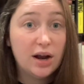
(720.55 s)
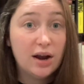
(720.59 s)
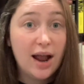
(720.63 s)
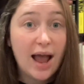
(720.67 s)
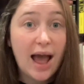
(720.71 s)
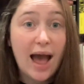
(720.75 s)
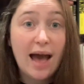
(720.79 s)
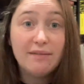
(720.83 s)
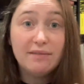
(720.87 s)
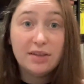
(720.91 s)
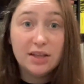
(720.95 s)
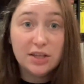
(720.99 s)

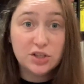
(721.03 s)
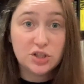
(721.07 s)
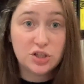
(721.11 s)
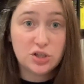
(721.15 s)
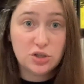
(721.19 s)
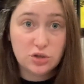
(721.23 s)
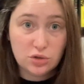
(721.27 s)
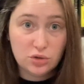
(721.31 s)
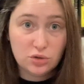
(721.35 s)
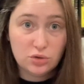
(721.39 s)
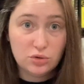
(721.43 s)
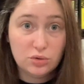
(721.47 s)
having
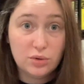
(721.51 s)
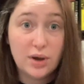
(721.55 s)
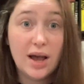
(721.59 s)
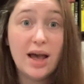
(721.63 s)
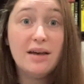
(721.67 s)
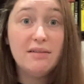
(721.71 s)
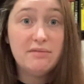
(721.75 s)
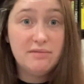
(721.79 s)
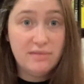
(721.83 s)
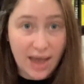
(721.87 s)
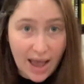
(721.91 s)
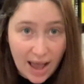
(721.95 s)
to
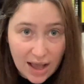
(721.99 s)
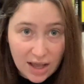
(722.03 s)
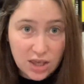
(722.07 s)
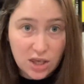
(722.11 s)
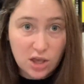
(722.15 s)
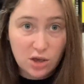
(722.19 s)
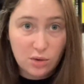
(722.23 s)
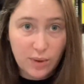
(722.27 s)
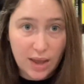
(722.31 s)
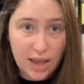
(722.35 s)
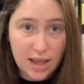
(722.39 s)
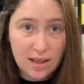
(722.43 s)

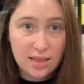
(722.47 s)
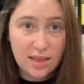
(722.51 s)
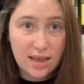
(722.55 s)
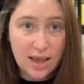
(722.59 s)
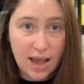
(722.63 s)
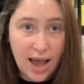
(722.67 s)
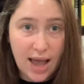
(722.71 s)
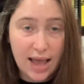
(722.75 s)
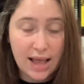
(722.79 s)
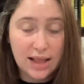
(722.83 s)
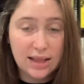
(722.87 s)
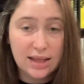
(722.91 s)
evacuate the
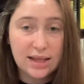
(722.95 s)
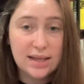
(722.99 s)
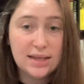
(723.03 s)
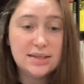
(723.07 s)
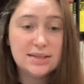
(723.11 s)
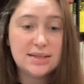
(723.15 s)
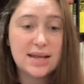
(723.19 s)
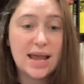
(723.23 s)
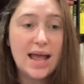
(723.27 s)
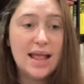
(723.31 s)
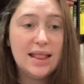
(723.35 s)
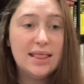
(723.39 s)

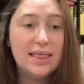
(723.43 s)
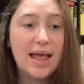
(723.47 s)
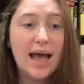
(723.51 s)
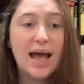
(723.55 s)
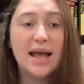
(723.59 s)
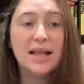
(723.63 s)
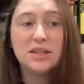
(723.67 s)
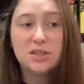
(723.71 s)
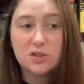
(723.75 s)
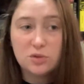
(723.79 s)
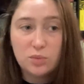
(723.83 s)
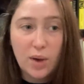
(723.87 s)
island, and
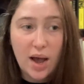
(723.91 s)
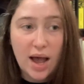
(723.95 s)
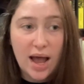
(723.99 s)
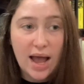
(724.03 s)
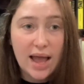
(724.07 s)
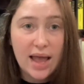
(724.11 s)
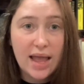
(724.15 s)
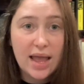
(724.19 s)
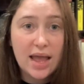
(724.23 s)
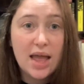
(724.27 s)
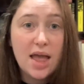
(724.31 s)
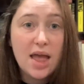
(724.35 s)
that's
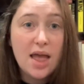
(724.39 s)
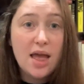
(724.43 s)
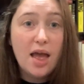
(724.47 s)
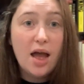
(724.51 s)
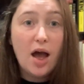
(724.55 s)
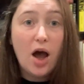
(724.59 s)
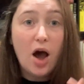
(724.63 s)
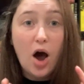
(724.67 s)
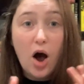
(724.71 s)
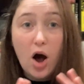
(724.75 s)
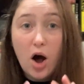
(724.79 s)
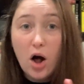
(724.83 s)
why
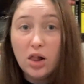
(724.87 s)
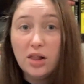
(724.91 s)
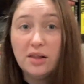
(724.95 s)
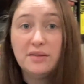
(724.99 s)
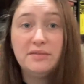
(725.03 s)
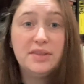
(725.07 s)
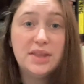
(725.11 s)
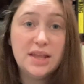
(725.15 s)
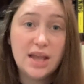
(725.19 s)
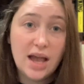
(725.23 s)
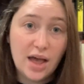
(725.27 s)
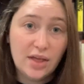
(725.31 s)
all
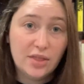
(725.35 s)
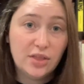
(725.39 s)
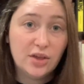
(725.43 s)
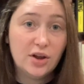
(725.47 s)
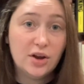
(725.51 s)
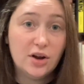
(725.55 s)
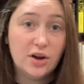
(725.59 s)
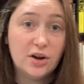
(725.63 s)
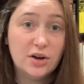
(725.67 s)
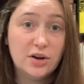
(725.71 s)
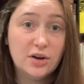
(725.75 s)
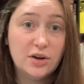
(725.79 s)
of the
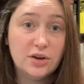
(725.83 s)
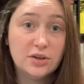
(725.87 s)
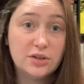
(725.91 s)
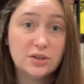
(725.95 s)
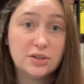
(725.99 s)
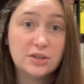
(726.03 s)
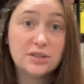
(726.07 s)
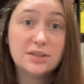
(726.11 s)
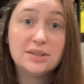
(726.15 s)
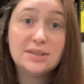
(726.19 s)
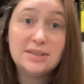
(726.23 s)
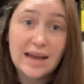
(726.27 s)
other
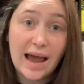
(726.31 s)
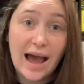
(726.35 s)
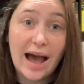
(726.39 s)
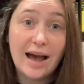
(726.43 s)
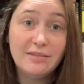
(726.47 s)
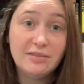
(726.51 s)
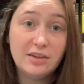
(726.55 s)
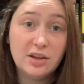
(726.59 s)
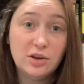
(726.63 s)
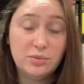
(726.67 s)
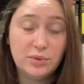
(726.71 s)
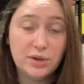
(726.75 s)

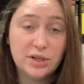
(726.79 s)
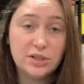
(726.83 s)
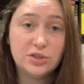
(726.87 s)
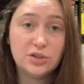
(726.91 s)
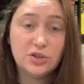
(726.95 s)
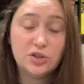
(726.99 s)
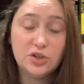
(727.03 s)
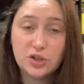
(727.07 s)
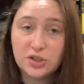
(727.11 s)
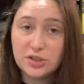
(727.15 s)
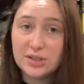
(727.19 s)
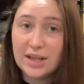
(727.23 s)
staff and
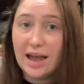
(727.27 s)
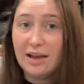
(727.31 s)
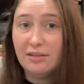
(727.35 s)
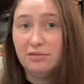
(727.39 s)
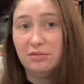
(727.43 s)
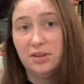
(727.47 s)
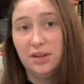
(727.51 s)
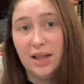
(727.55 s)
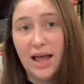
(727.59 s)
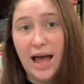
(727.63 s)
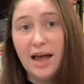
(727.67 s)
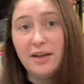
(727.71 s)
researchers have
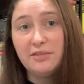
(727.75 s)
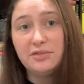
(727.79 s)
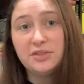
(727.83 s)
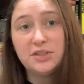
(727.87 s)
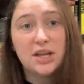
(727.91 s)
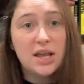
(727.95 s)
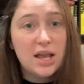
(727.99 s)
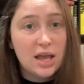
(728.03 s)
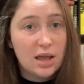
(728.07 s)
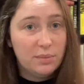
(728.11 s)
left,